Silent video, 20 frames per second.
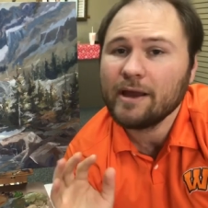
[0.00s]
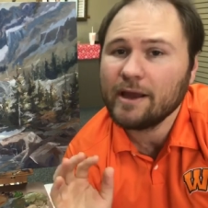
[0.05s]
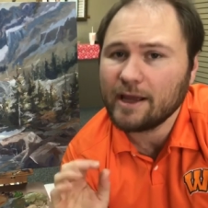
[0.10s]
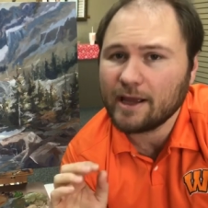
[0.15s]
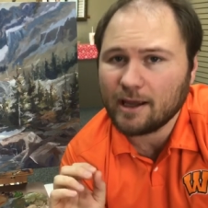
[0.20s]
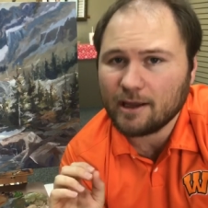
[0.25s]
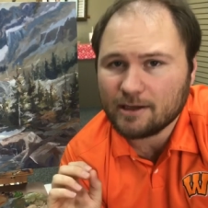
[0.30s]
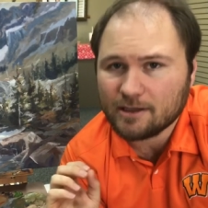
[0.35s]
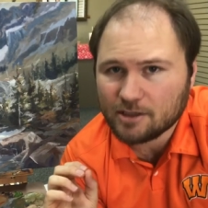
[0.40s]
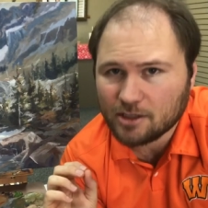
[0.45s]

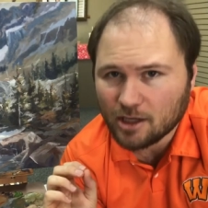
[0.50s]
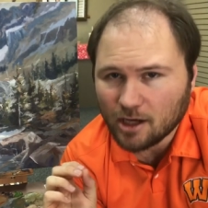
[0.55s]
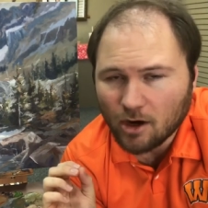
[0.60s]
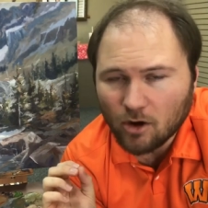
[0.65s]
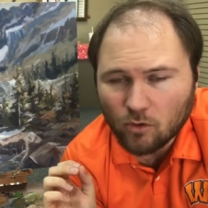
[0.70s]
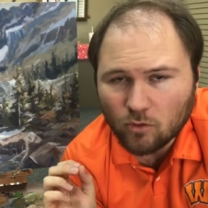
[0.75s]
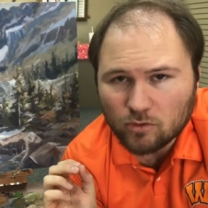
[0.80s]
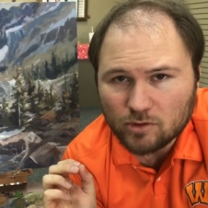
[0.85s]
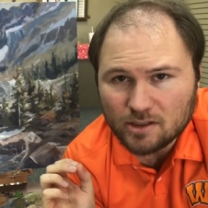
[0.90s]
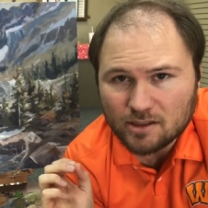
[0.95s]
And
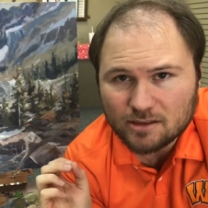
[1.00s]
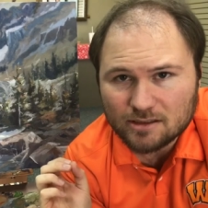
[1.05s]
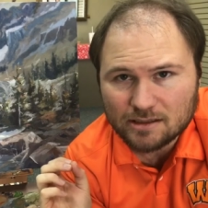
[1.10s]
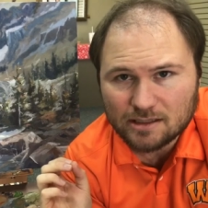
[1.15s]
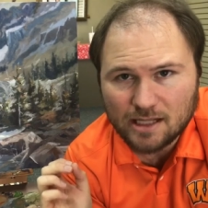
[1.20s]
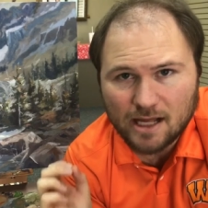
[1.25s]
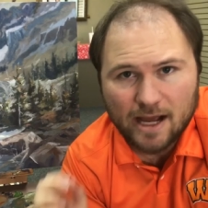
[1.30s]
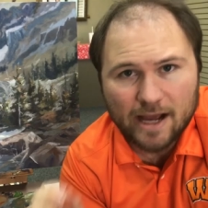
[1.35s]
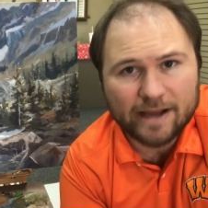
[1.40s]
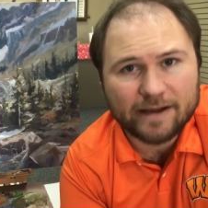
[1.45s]
go
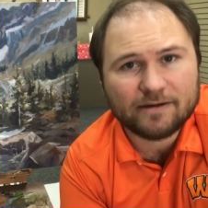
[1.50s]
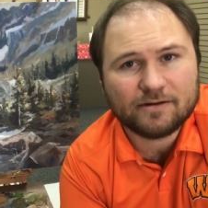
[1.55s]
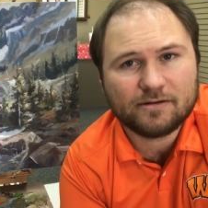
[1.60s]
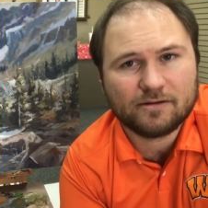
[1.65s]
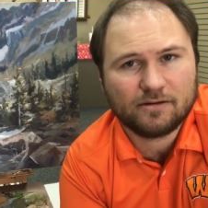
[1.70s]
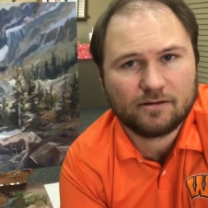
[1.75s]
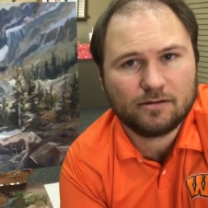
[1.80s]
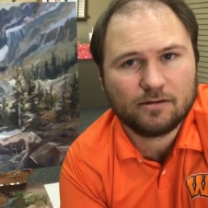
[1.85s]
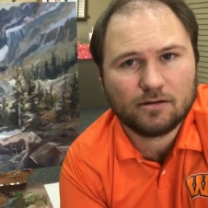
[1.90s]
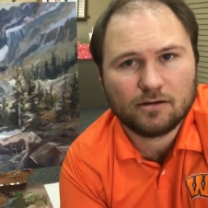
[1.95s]
light
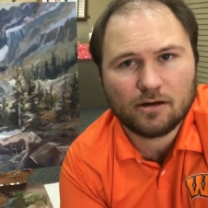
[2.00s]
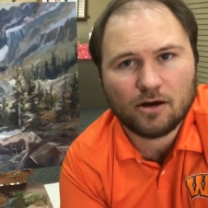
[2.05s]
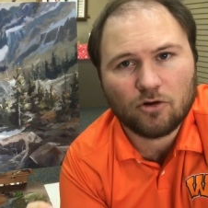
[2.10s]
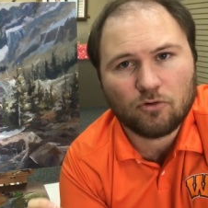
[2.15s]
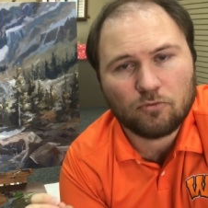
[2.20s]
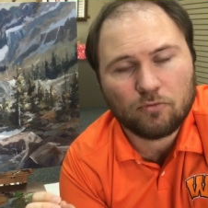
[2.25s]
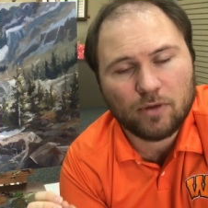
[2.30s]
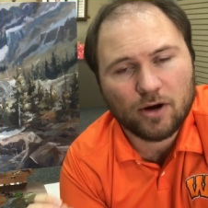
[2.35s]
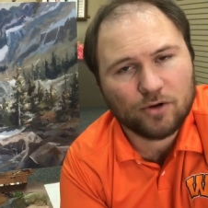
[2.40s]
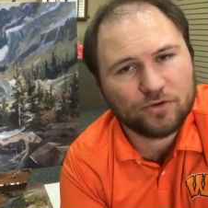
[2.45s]

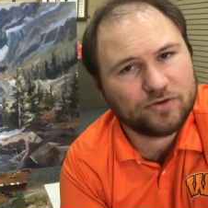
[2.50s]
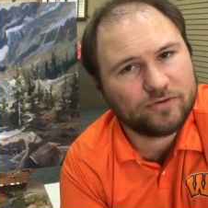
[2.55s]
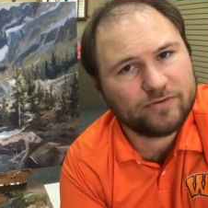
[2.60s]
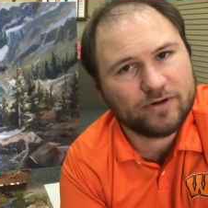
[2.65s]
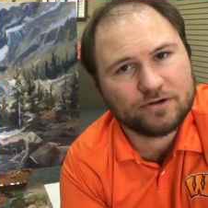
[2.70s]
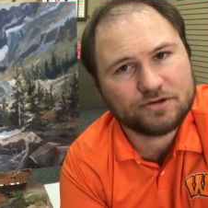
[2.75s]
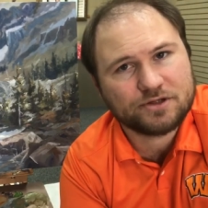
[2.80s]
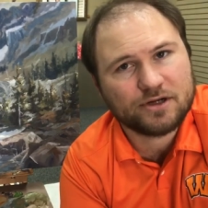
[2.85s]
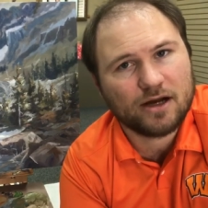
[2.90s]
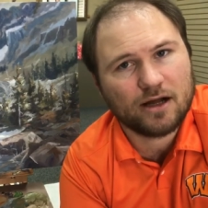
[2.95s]
on both of
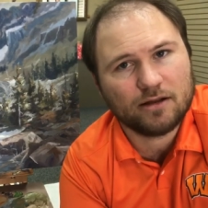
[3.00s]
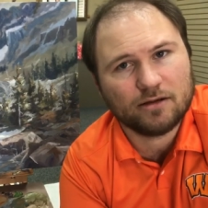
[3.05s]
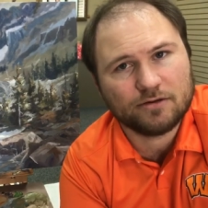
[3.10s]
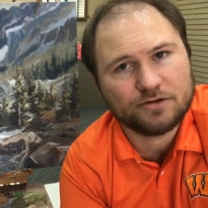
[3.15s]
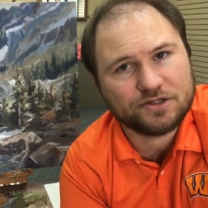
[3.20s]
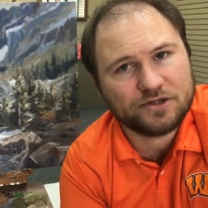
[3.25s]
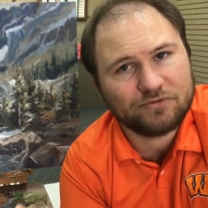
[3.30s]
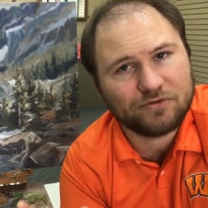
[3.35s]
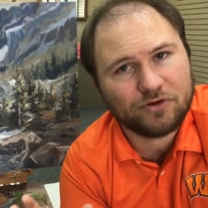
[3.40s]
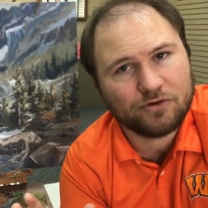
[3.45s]
those
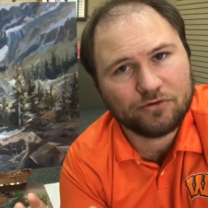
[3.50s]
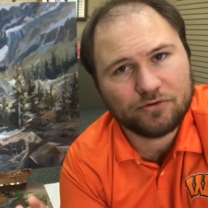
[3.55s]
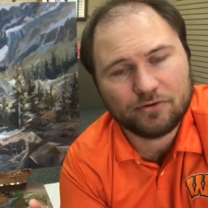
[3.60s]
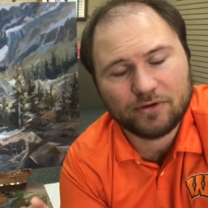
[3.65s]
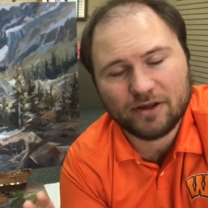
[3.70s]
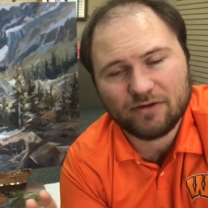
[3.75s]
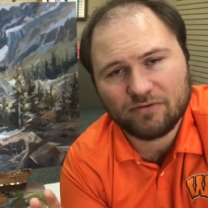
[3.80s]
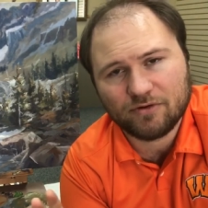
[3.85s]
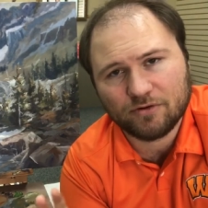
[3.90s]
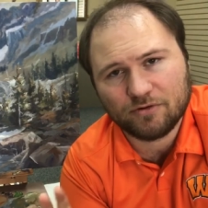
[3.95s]
colors. If
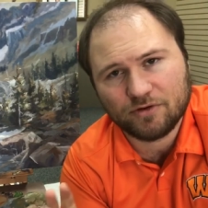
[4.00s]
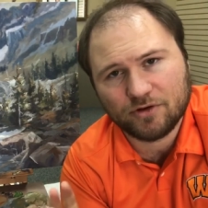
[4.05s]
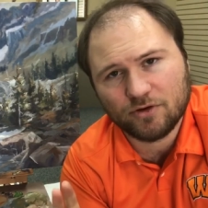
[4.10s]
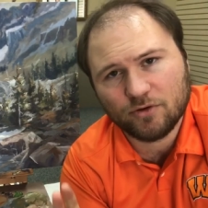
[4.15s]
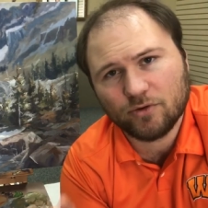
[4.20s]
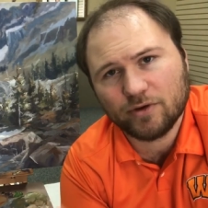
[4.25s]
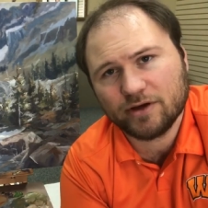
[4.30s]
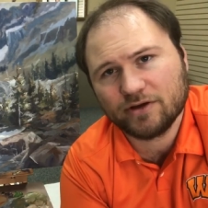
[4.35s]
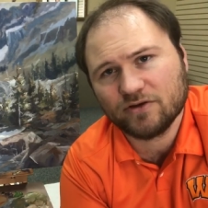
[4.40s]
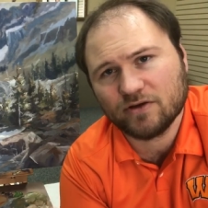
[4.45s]
you're
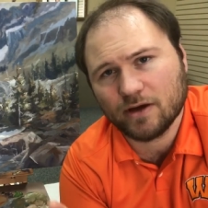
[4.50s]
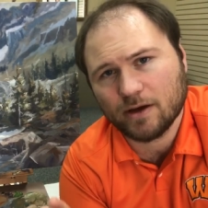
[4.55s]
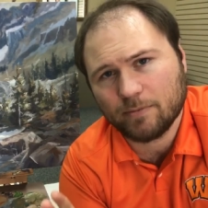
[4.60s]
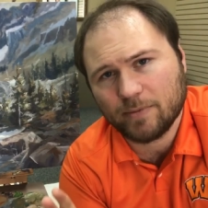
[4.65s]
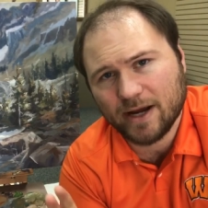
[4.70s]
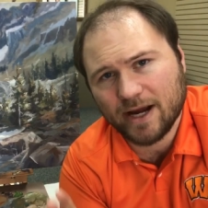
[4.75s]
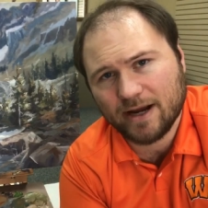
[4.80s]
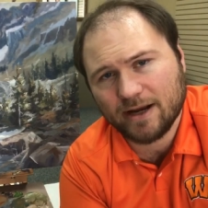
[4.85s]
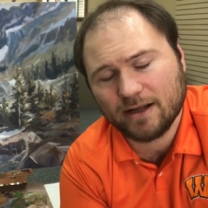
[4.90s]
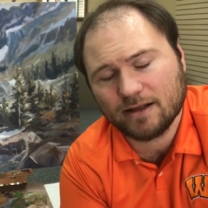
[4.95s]
doing a
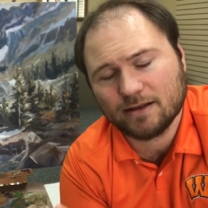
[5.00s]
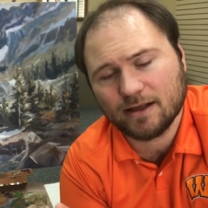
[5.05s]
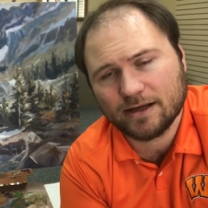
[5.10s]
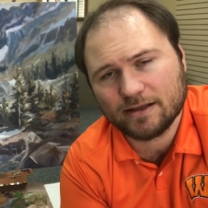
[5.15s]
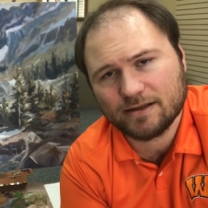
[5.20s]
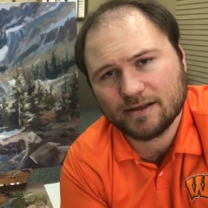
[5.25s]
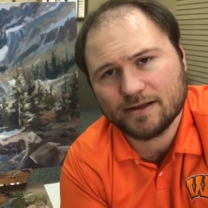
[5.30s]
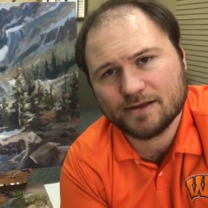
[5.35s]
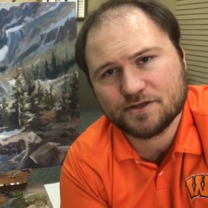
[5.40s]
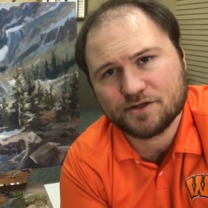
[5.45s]
painting
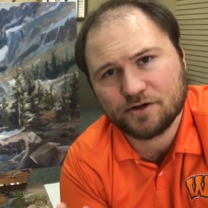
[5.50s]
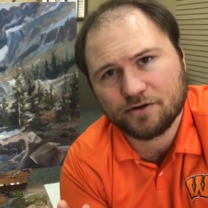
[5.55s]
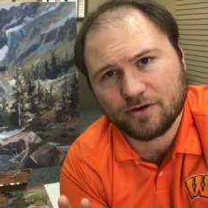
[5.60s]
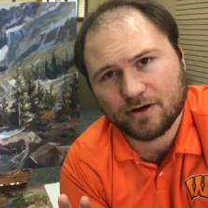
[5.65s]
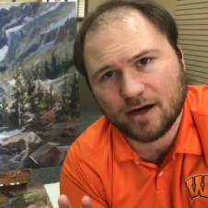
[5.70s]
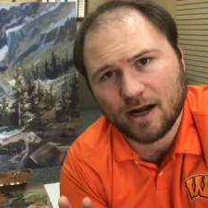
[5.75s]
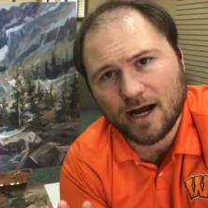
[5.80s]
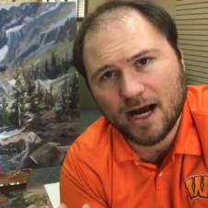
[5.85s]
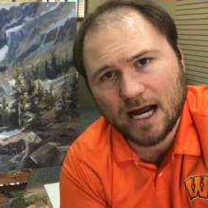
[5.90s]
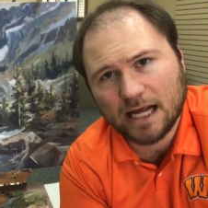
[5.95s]
like this and you're
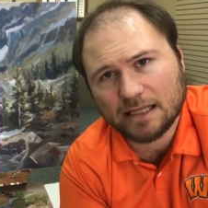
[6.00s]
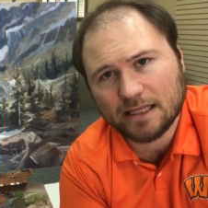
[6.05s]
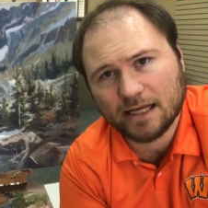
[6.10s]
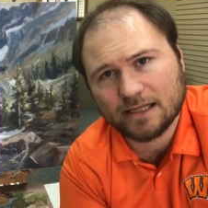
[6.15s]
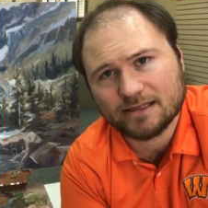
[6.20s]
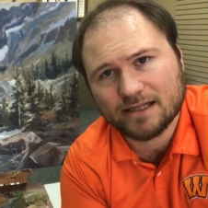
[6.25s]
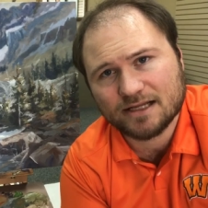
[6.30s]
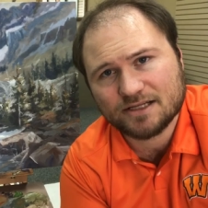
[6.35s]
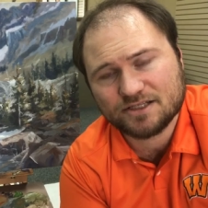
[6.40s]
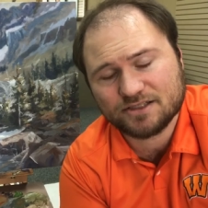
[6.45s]
gonna
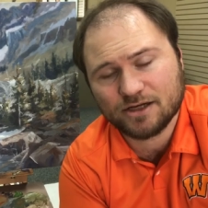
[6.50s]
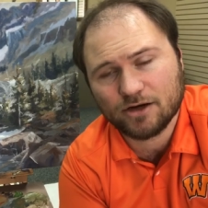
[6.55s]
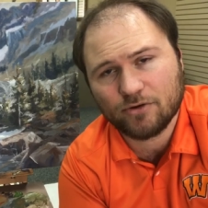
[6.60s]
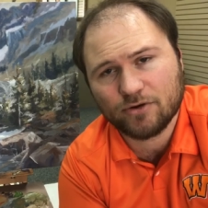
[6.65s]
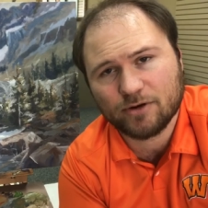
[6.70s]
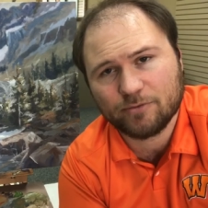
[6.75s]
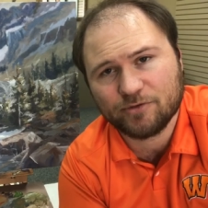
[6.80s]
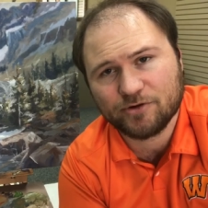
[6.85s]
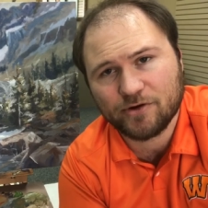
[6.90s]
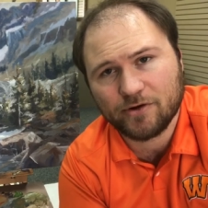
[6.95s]
highlight that snow
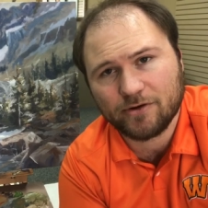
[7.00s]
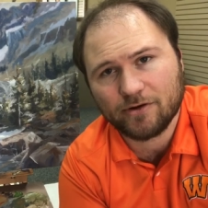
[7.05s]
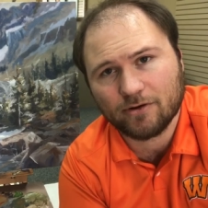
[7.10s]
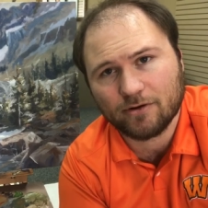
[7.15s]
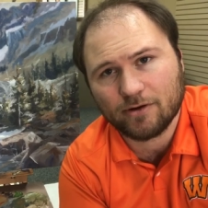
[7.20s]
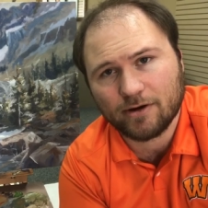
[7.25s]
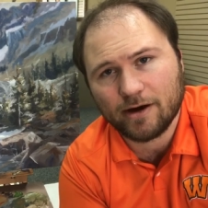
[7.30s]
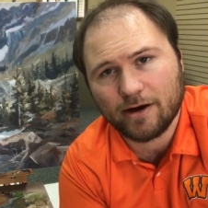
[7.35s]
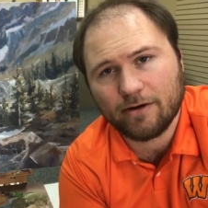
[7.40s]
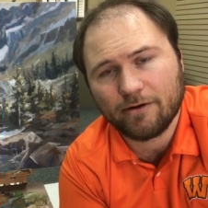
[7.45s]
in a
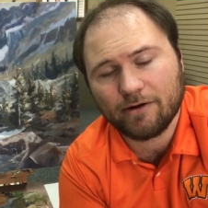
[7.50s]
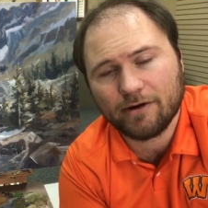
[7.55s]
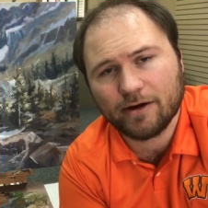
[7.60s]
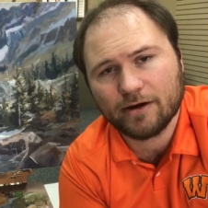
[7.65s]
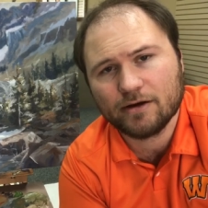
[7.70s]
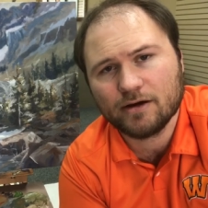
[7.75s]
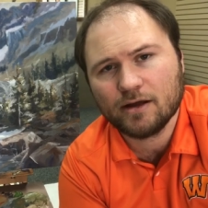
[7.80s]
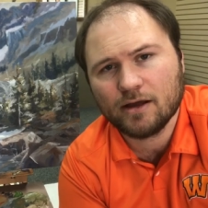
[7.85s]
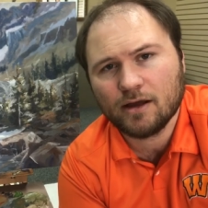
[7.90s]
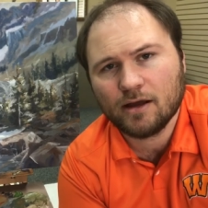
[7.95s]
particular
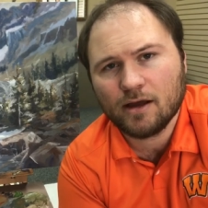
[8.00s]
area,